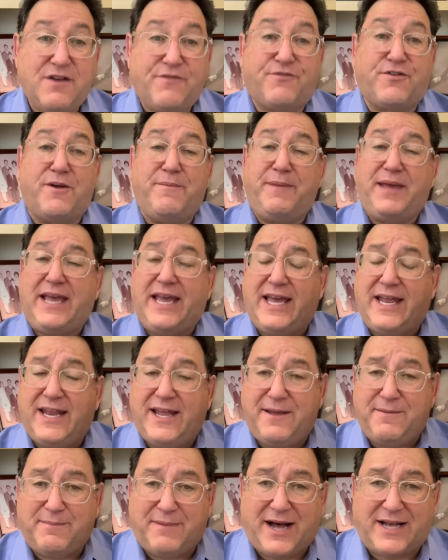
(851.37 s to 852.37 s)
from
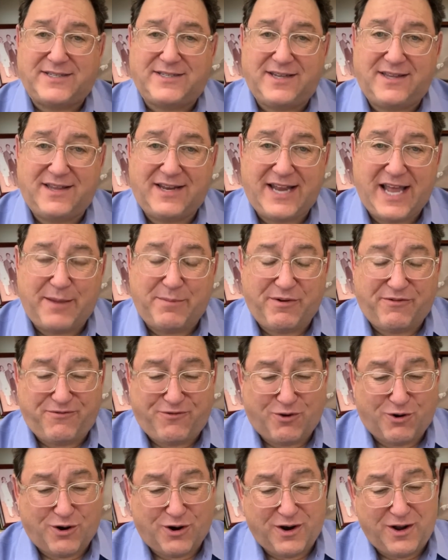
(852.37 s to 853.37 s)
eating matzah the day
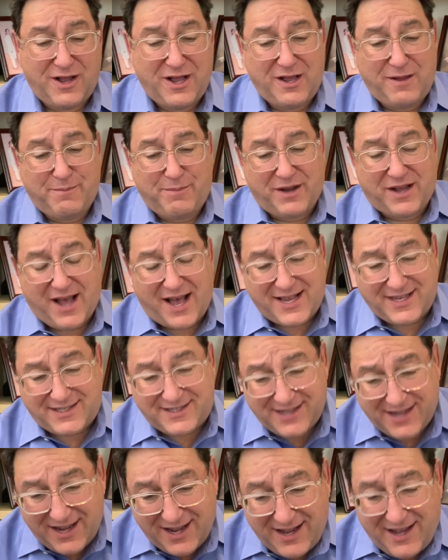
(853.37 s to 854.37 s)
before because,